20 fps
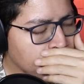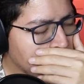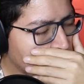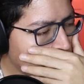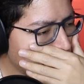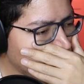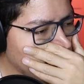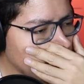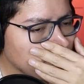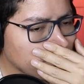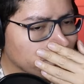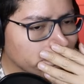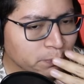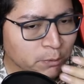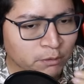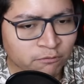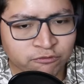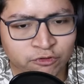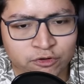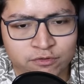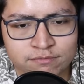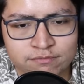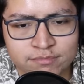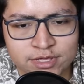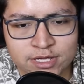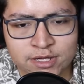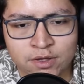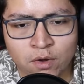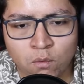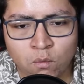And for
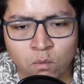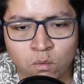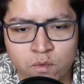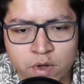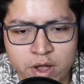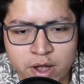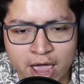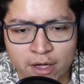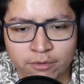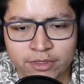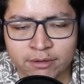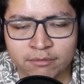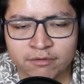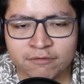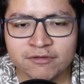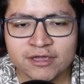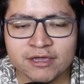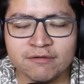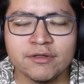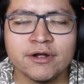me, now that we've given